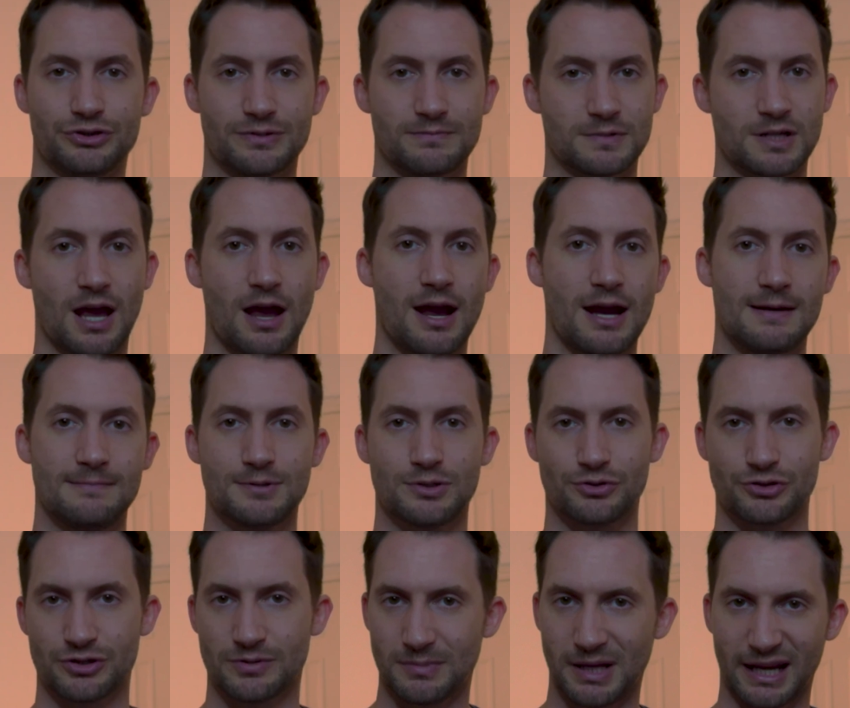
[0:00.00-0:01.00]
some types
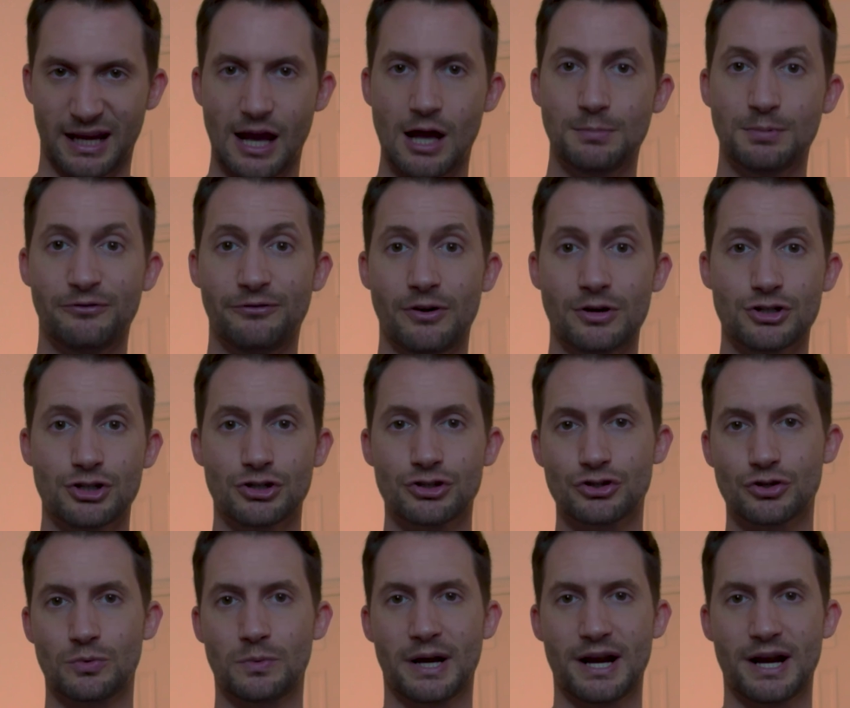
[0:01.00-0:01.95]
or some like helper functions or